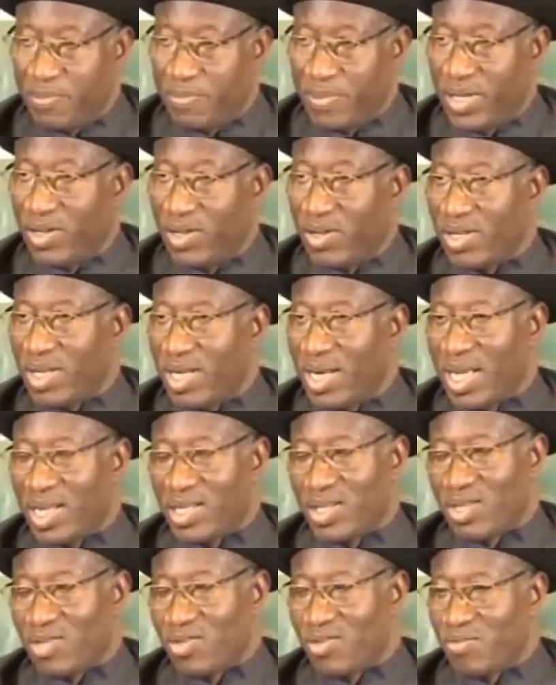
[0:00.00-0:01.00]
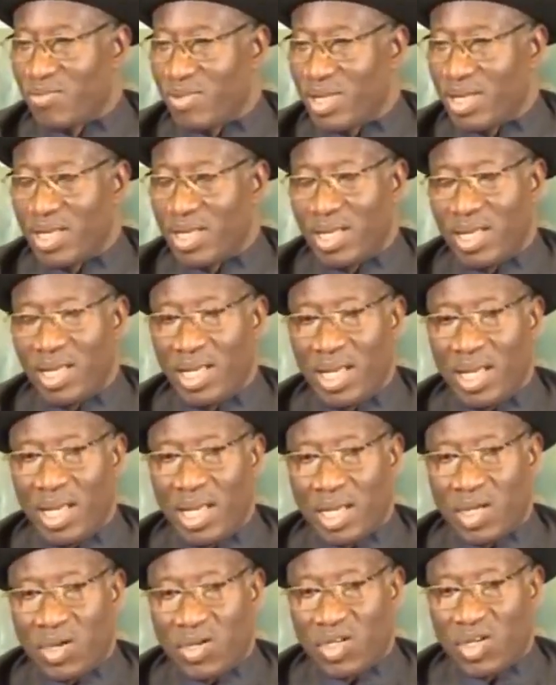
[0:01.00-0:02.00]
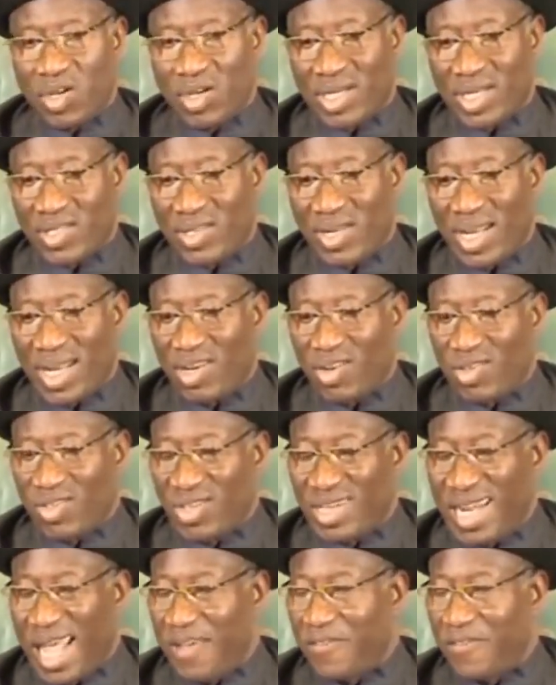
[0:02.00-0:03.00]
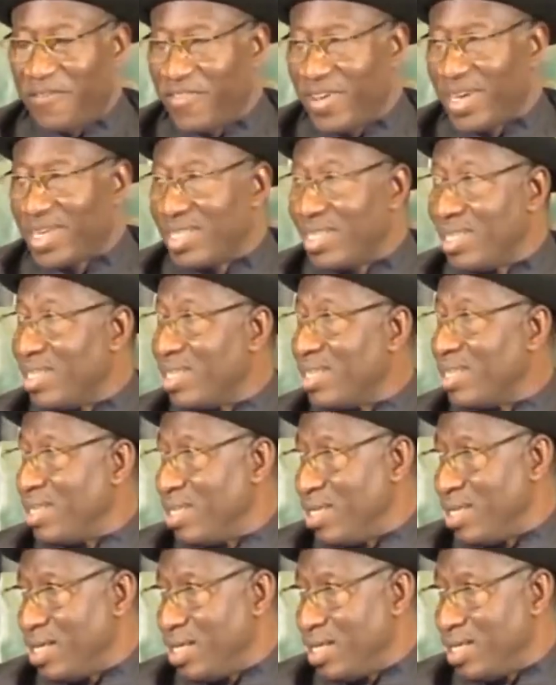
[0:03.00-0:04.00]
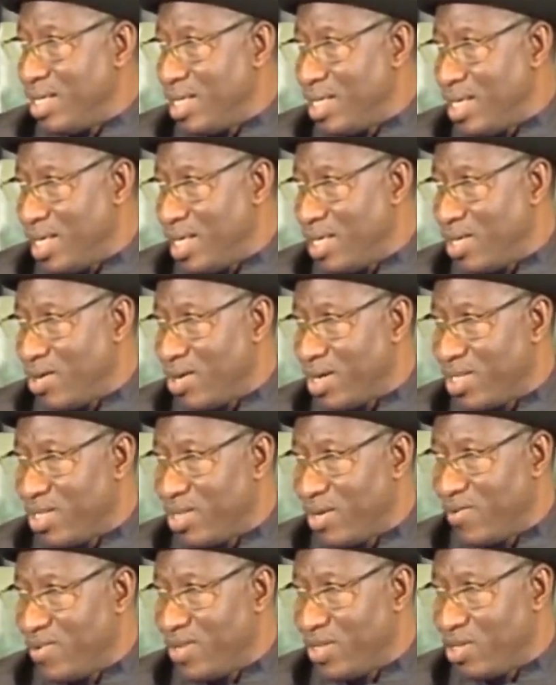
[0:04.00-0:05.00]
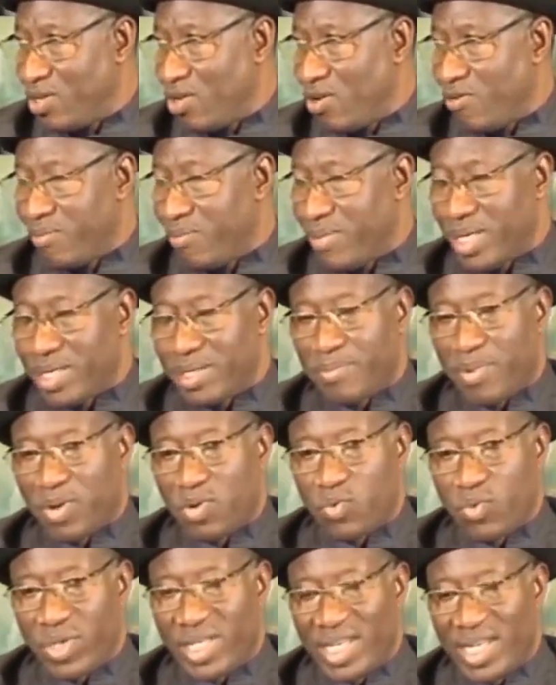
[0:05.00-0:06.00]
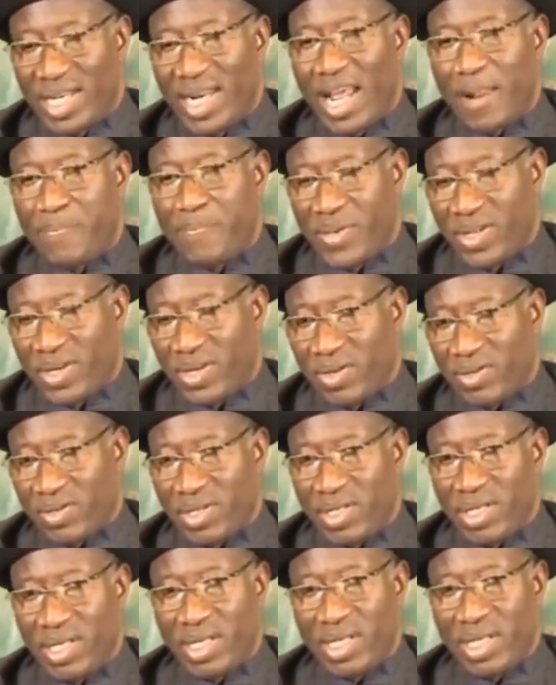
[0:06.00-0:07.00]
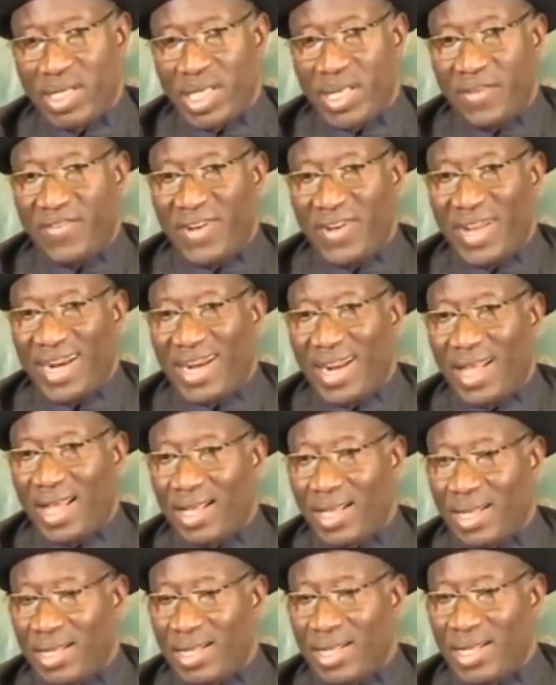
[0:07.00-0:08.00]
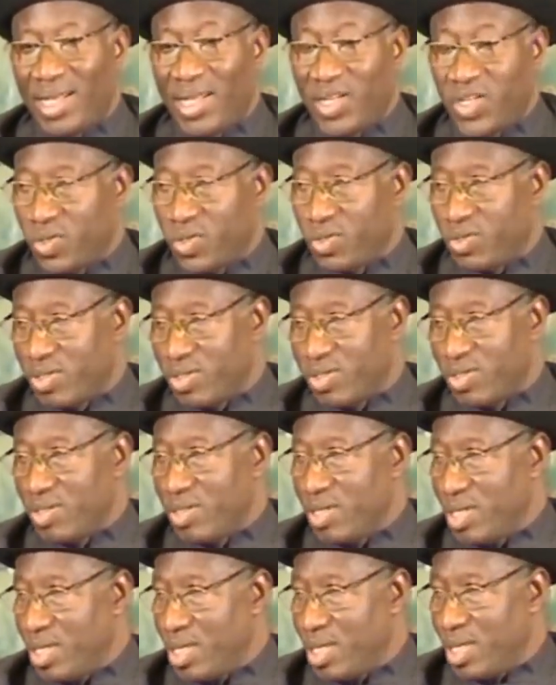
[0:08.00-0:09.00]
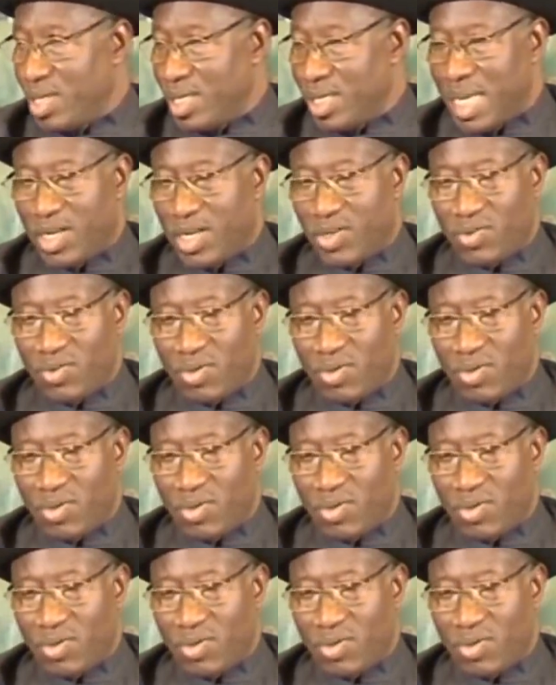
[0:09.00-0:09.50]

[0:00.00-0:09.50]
period, election could be conducted so that it does not affect the inauguration of the new government. But within that period, if there are issues that